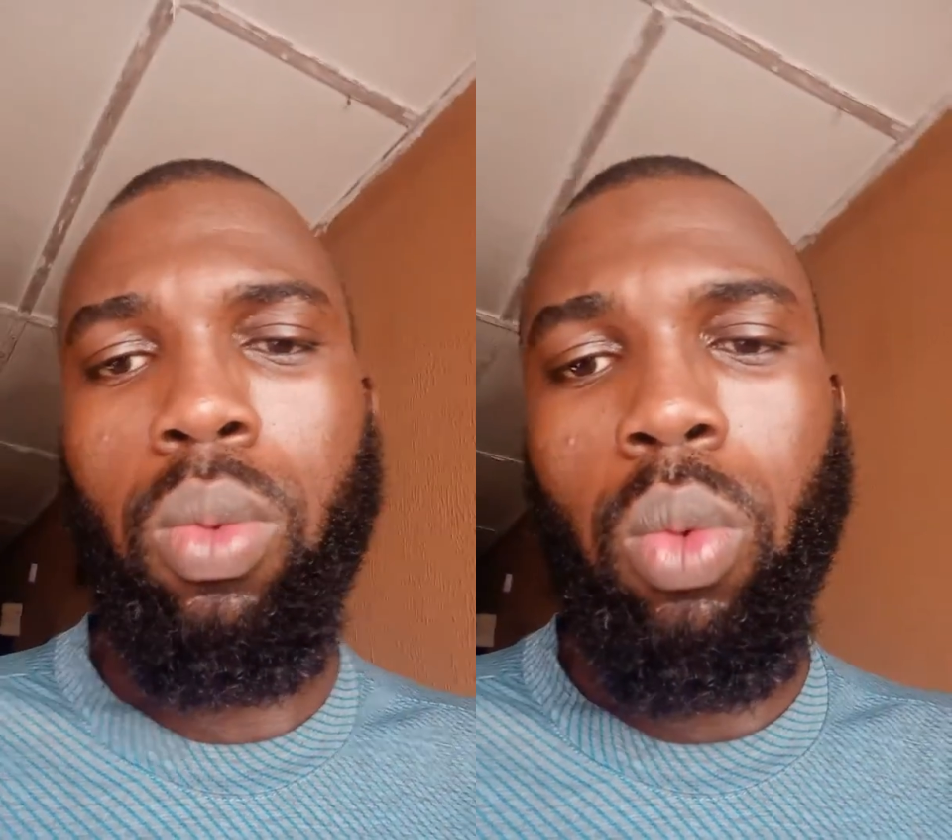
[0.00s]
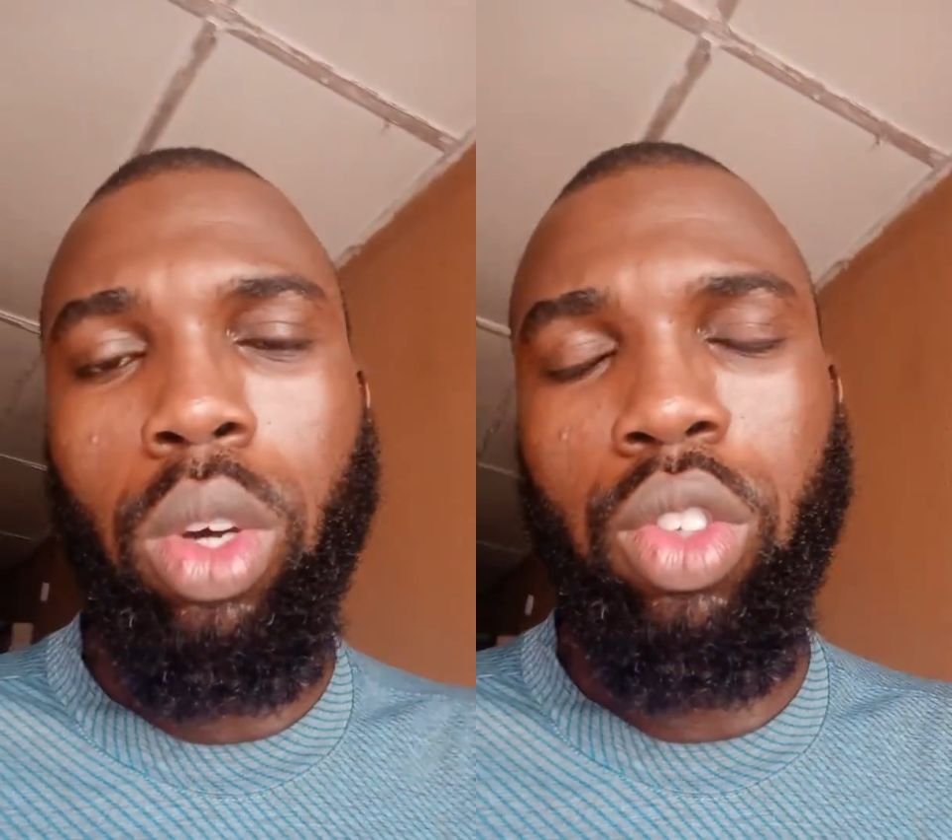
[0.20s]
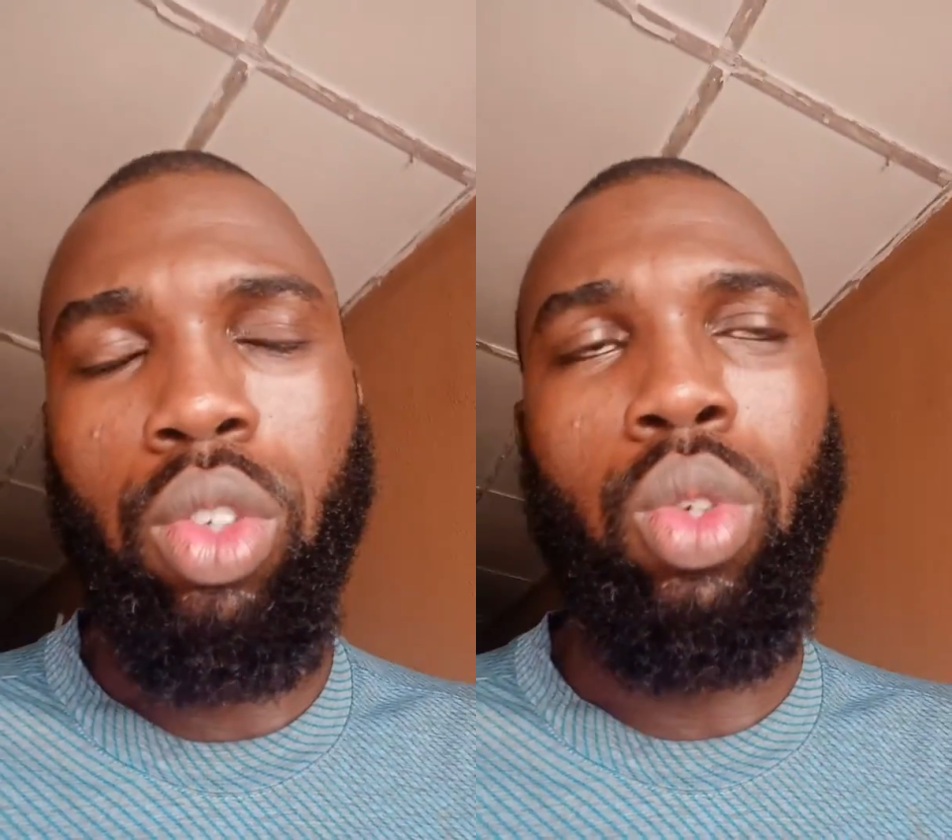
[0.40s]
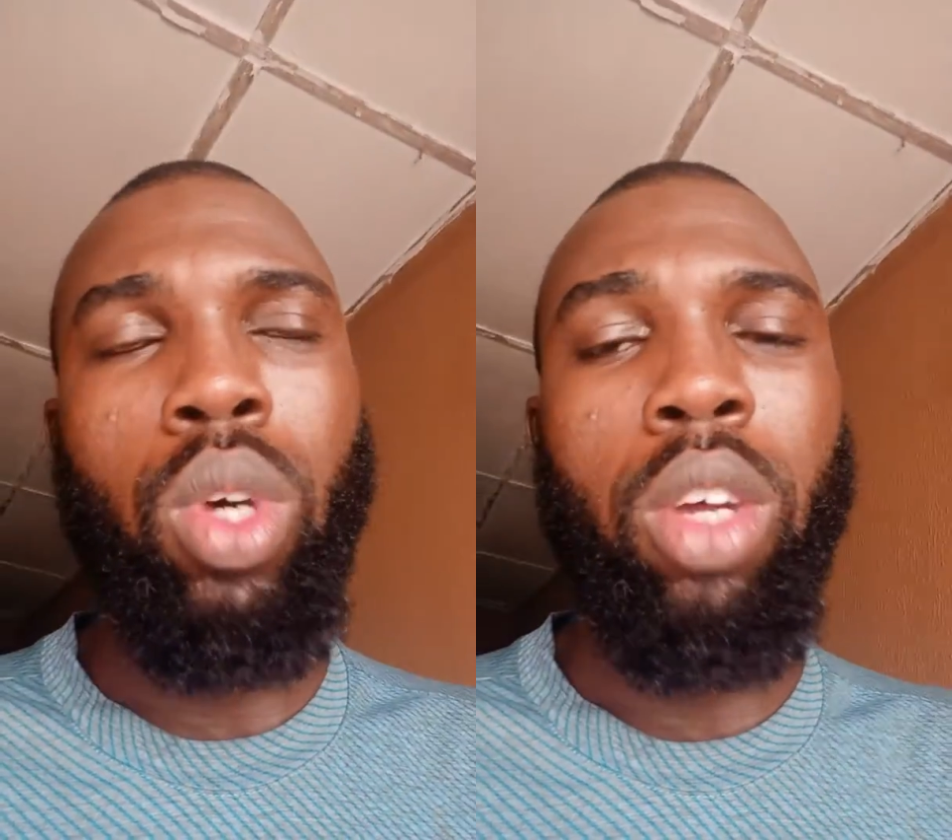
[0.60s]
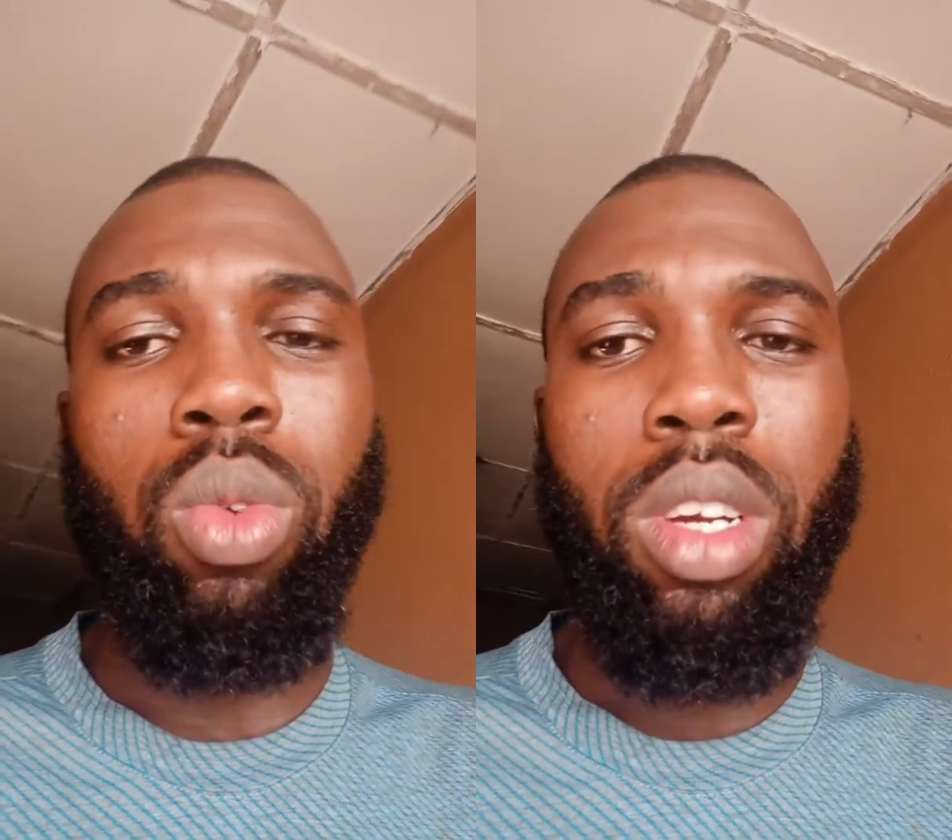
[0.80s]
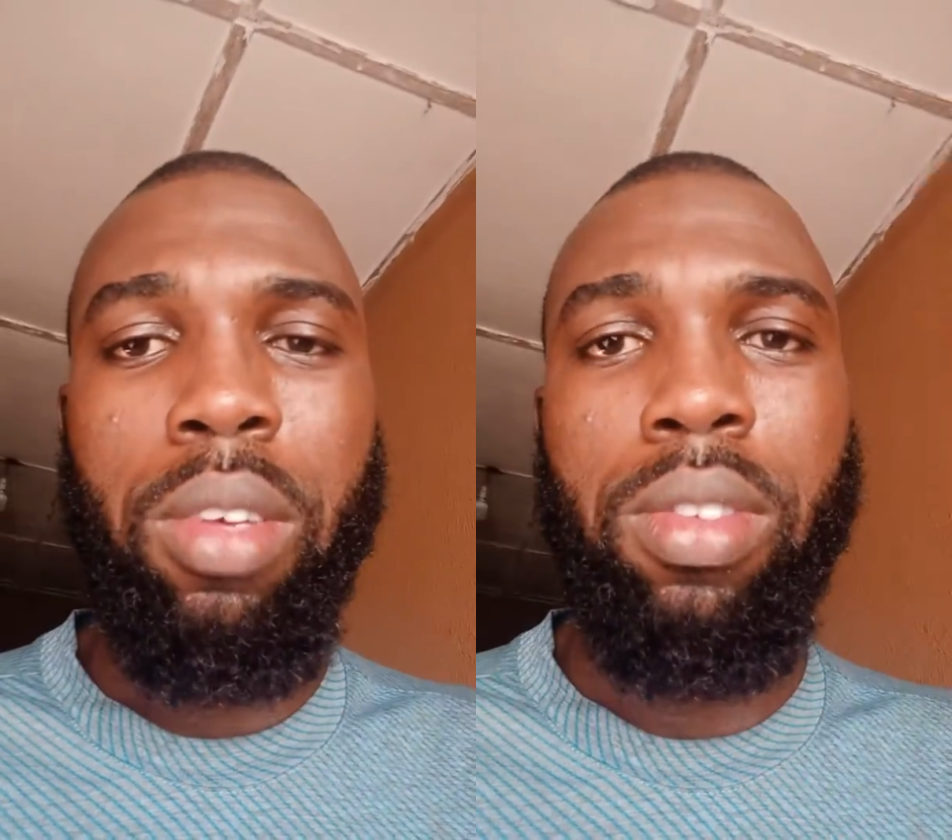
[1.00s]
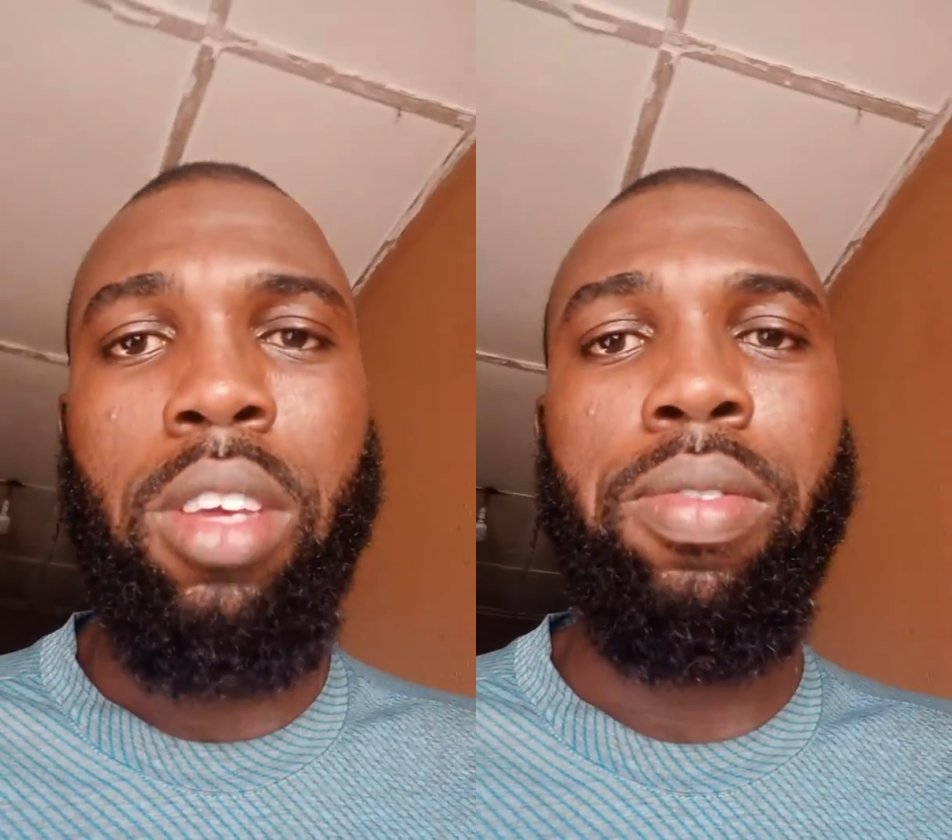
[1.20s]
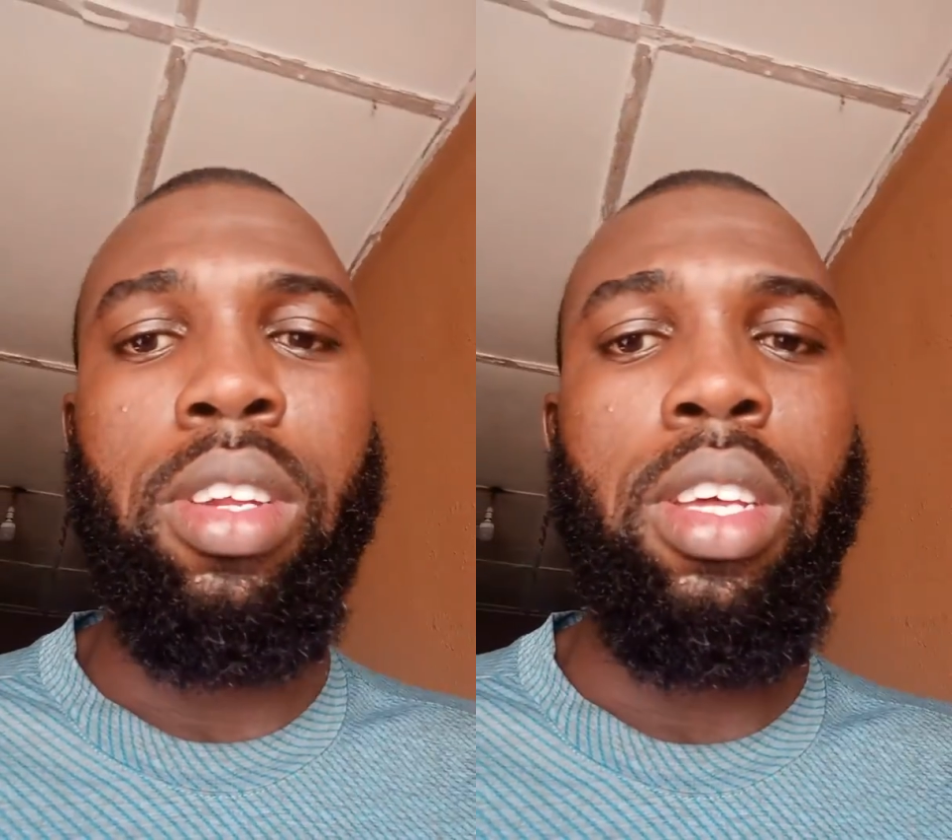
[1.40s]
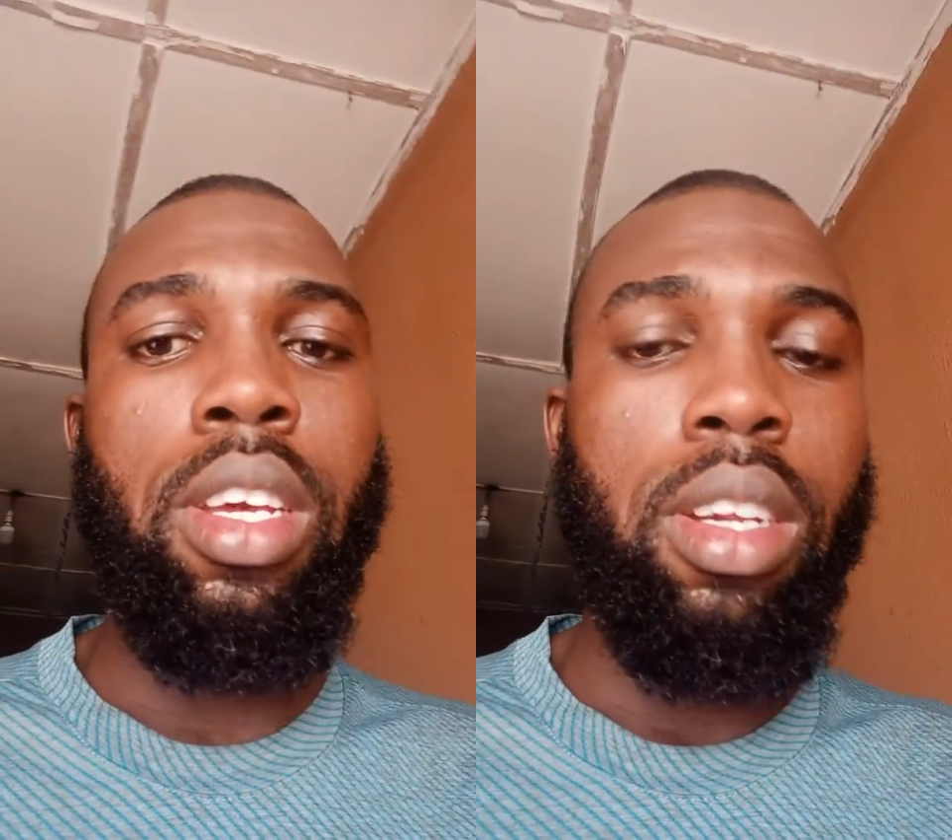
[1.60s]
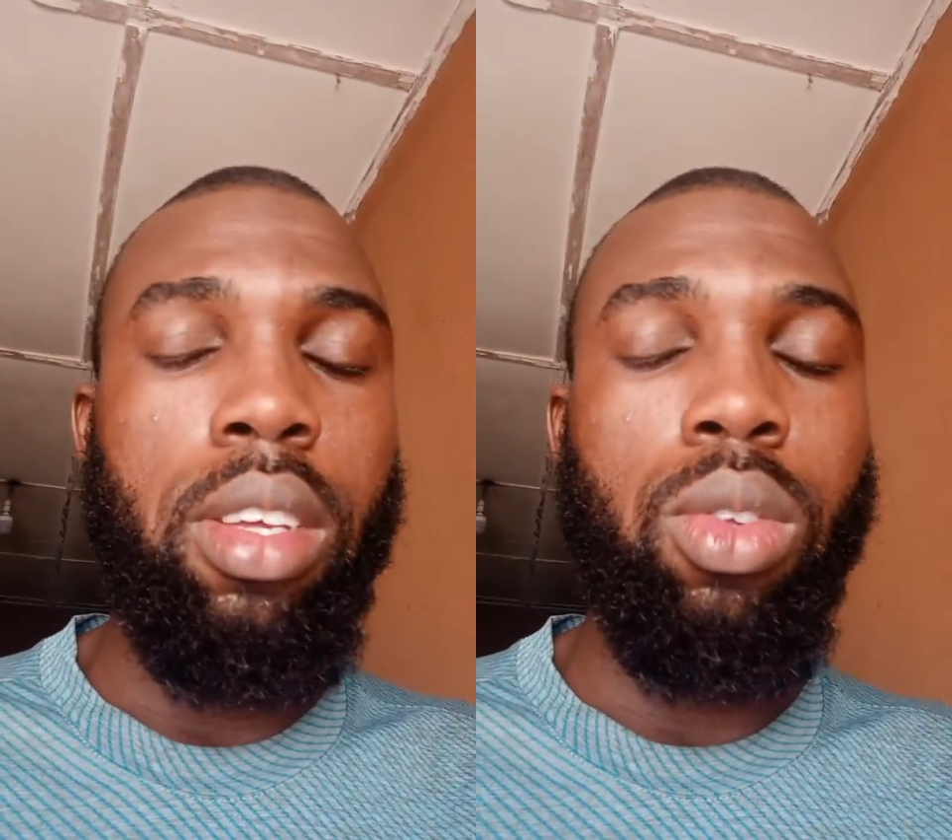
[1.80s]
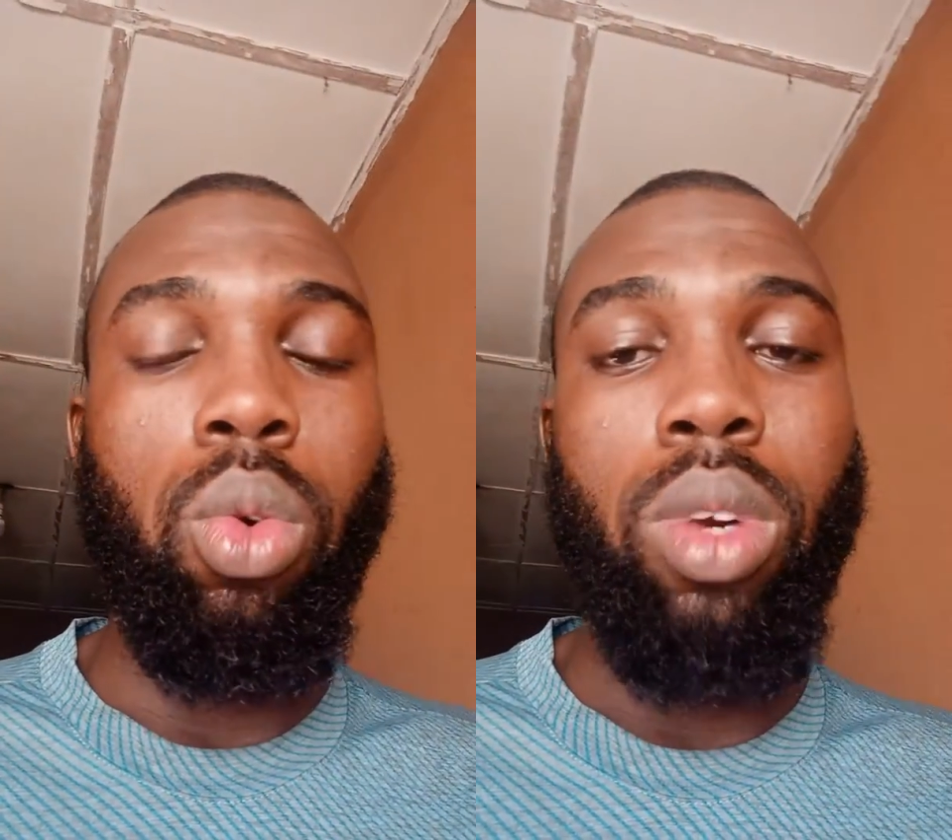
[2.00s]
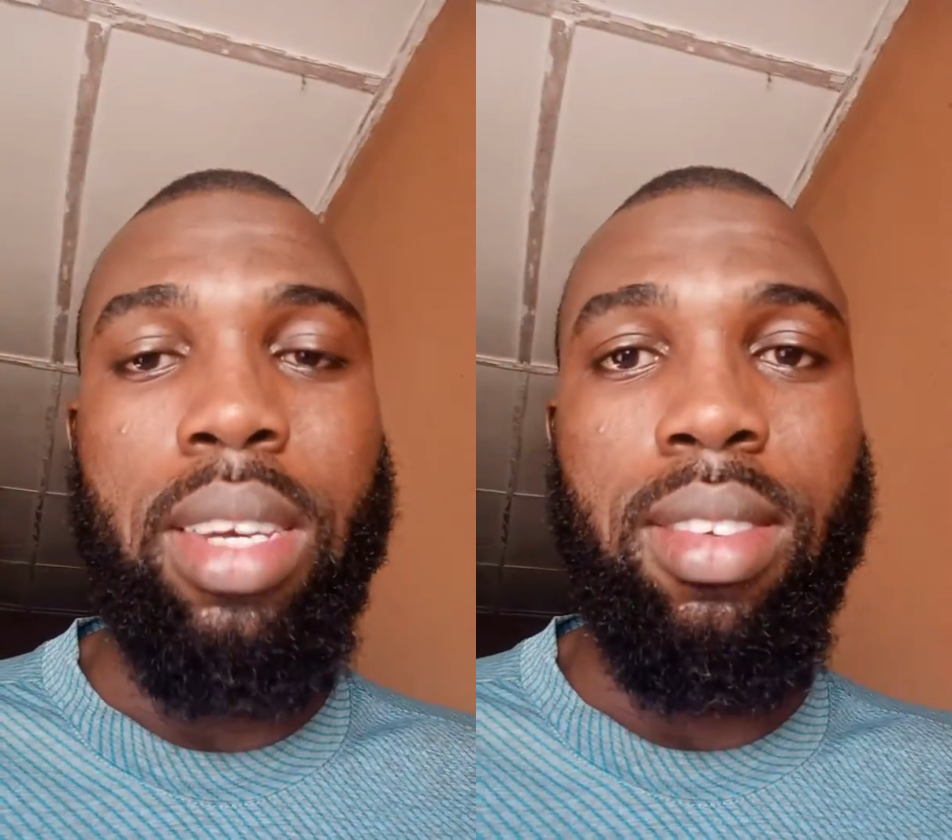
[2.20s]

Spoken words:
what to do, how to live safely in this corona